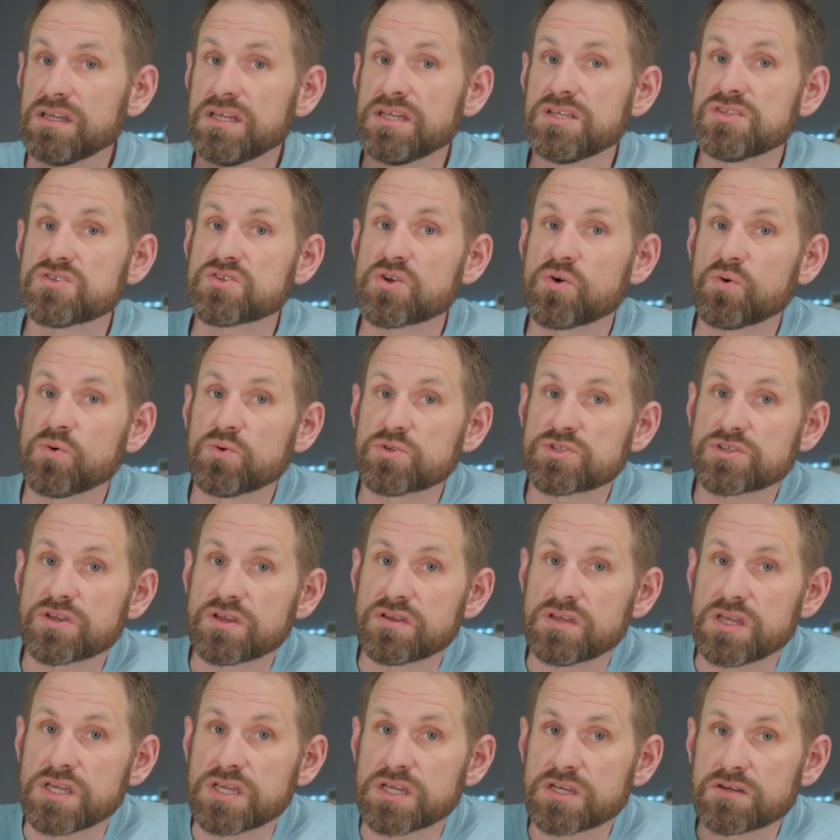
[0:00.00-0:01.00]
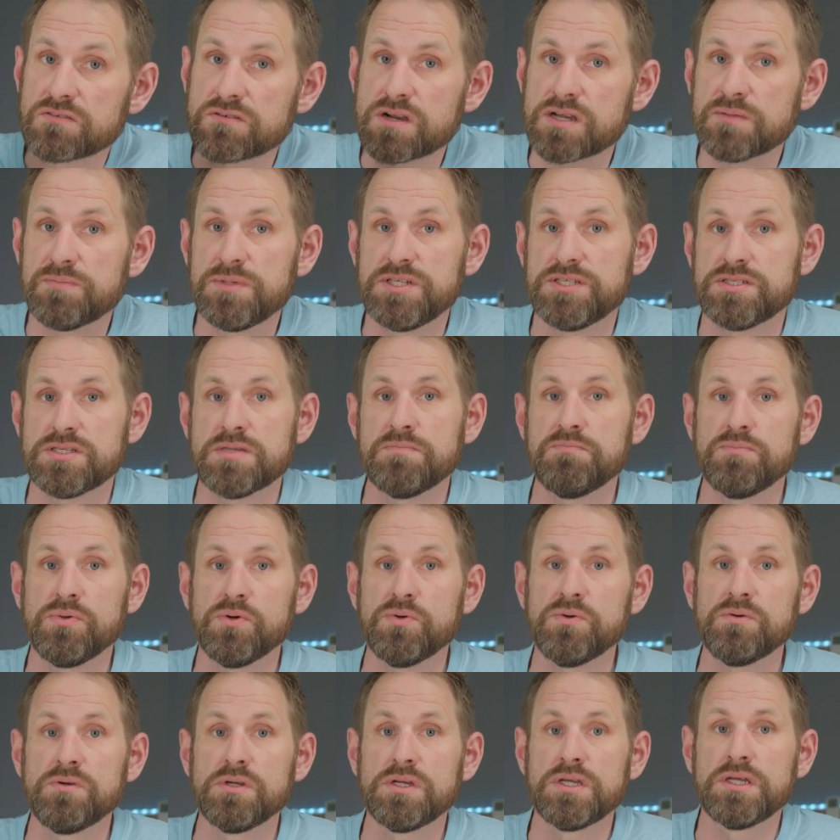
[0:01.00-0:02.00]
it's also incredibly
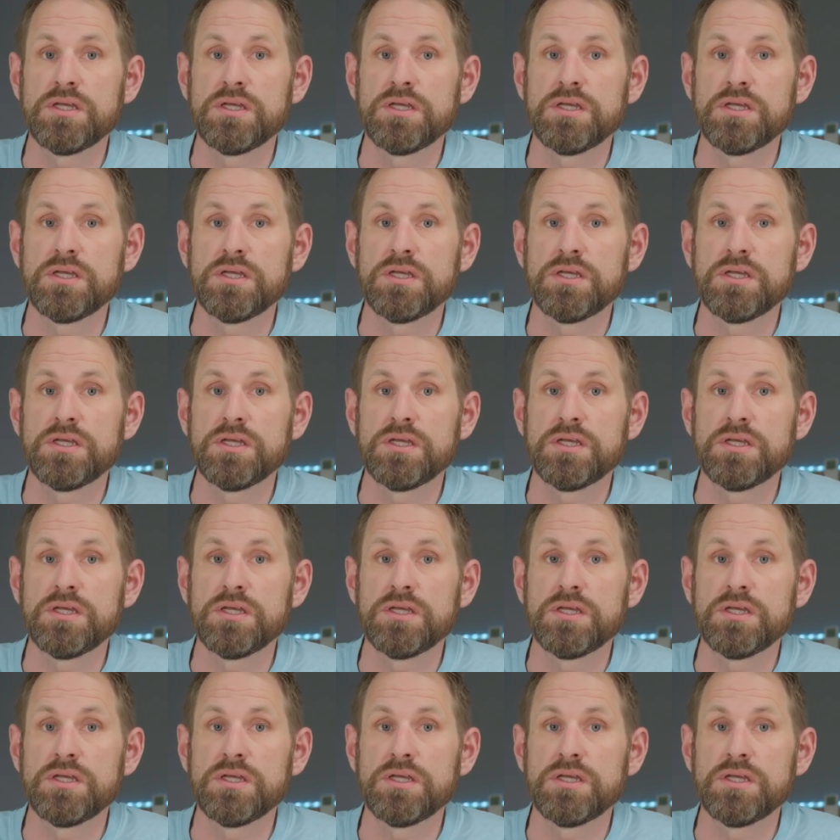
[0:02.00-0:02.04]
simple.